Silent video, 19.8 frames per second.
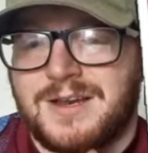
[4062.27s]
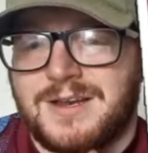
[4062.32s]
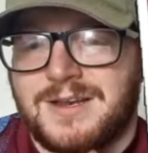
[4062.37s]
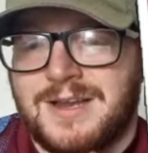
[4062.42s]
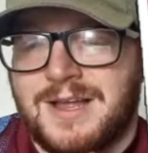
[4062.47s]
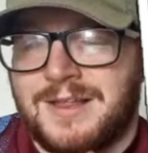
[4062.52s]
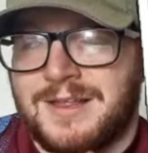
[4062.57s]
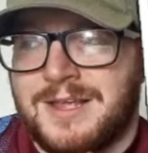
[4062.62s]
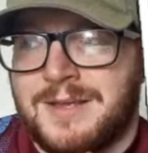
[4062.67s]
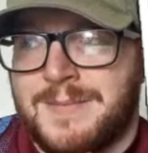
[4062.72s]

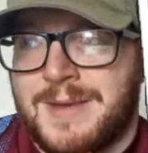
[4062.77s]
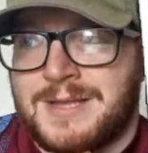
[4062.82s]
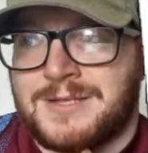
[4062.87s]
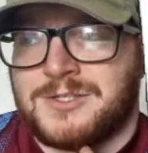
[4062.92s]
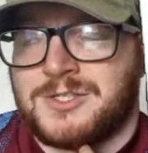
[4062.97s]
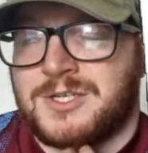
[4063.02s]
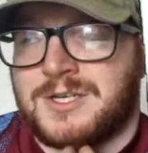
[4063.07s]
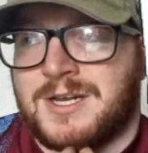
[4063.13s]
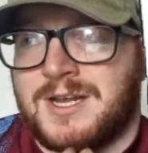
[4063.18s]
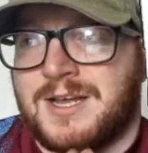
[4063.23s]
now that you
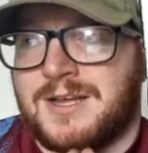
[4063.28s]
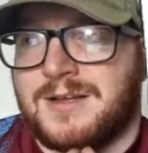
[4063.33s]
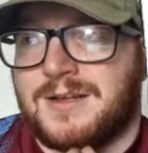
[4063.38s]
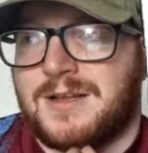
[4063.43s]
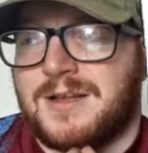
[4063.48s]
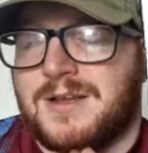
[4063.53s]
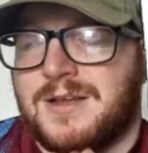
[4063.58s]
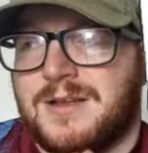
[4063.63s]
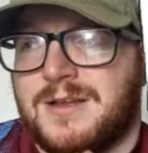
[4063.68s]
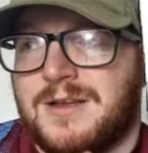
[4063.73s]
mention it.
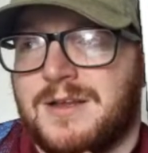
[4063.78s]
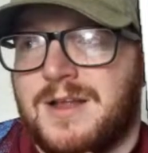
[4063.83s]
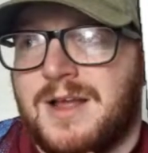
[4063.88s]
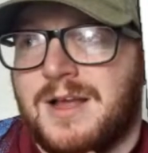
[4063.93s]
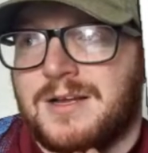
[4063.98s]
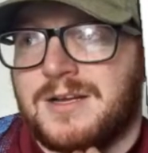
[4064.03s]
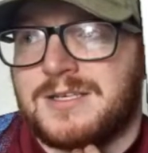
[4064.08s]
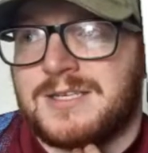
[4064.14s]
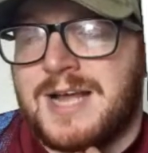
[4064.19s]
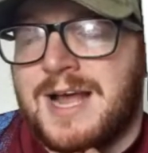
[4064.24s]

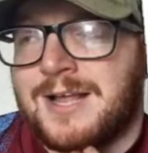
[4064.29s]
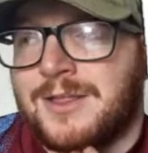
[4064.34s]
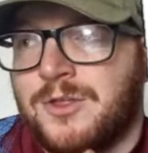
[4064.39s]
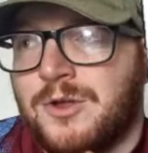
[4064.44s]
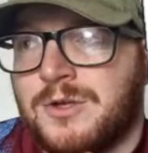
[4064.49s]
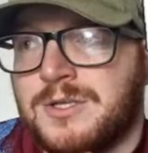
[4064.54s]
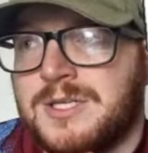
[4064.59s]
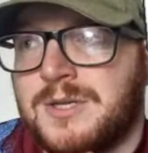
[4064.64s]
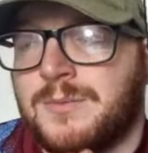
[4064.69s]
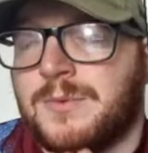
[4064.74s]
Because I
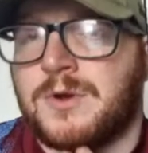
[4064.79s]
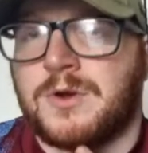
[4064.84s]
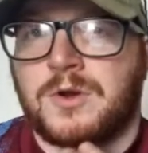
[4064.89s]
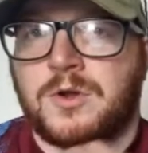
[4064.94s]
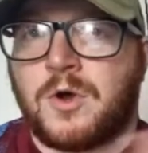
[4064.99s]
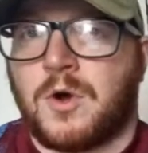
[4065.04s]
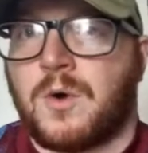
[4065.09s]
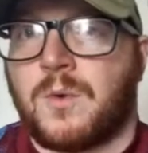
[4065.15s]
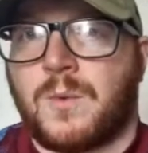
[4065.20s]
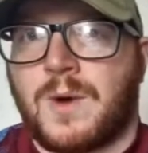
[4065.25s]
thought it were going to
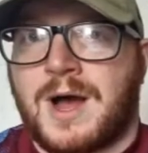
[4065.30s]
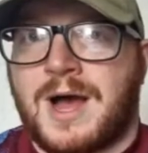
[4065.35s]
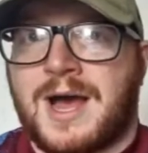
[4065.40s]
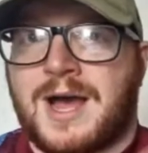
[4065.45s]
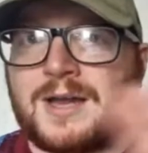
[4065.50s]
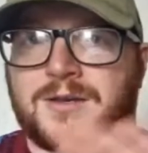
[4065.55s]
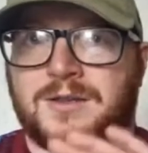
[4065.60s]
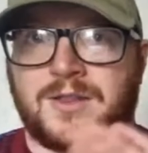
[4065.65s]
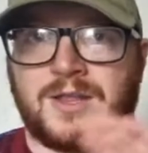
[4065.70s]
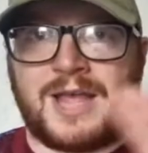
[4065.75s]
go
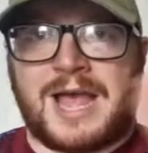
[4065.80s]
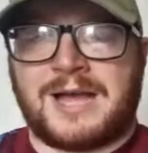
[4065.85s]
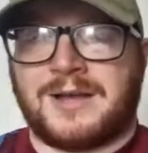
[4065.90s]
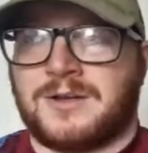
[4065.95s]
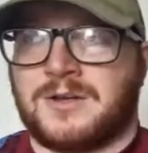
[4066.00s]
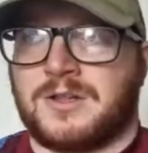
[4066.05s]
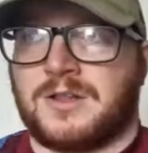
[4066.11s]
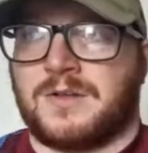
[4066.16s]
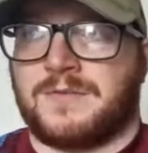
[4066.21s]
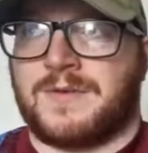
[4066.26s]
wide, the
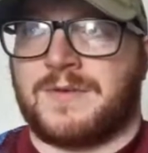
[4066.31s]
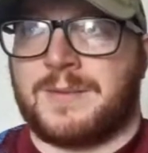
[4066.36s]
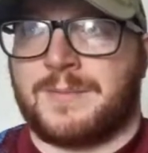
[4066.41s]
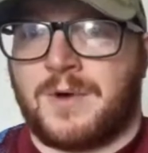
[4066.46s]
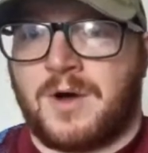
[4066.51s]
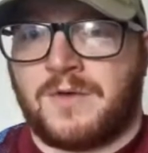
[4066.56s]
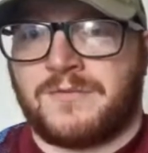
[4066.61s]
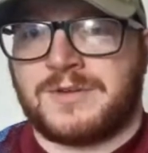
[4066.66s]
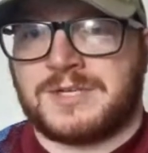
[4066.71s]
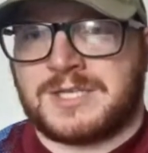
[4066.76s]
angle of it.
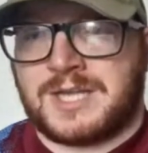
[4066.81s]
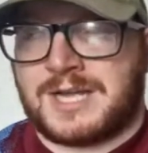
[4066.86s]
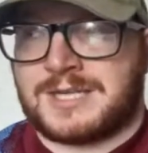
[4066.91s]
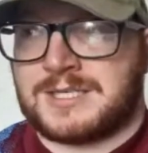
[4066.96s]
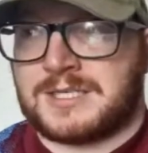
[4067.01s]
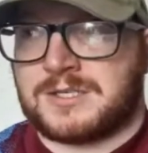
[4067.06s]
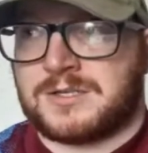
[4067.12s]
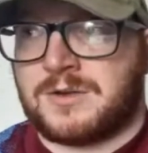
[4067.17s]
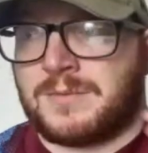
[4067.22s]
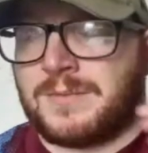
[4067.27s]
But obviously, as
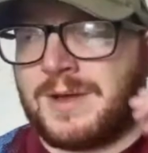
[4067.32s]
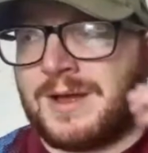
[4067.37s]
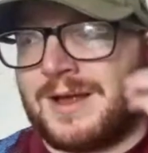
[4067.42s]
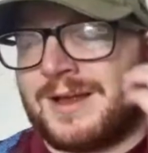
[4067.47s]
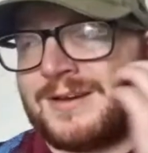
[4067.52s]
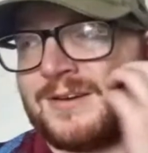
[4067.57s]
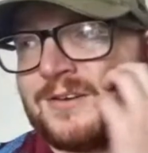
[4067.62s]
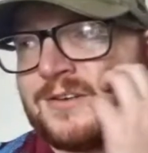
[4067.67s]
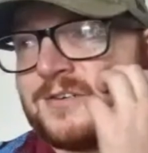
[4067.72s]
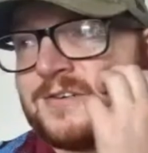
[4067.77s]
it's come,
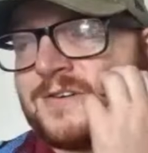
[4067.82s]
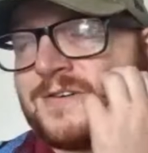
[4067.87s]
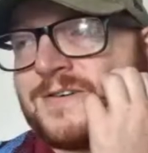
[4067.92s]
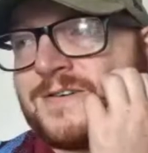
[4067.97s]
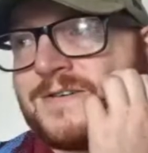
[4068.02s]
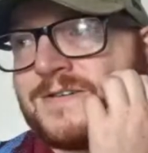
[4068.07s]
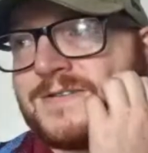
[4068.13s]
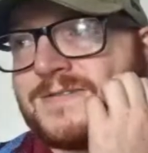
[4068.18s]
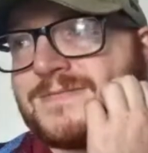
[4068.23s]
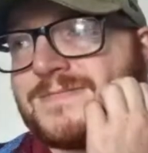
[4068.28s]
I don't
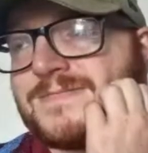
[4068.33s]
know.